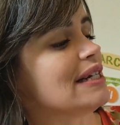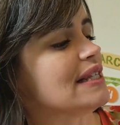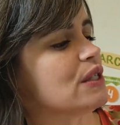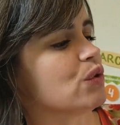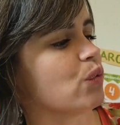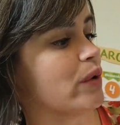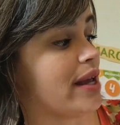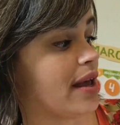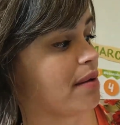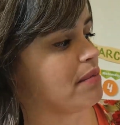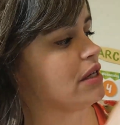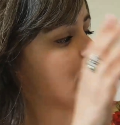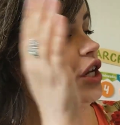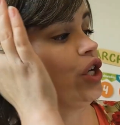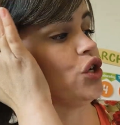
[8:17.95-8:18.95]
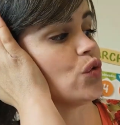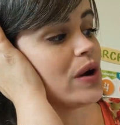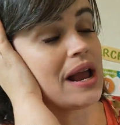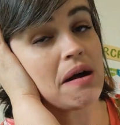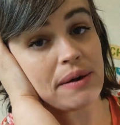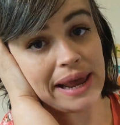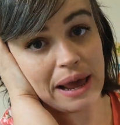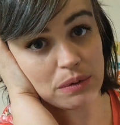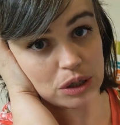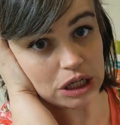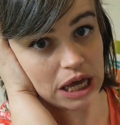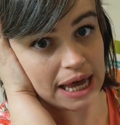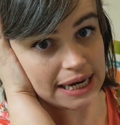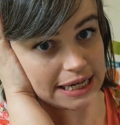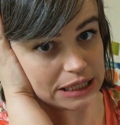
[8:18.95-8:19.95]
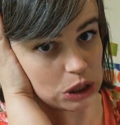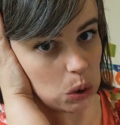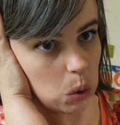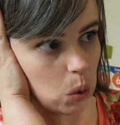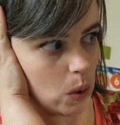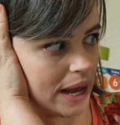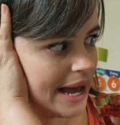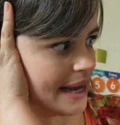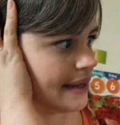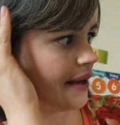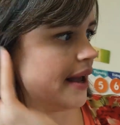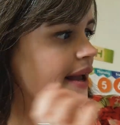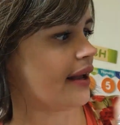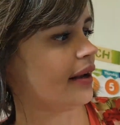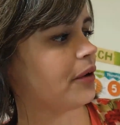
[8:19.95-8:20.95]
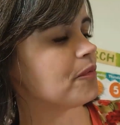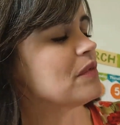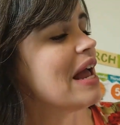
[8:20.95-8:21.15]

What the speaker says: a swim to drown out Dottie's quacking.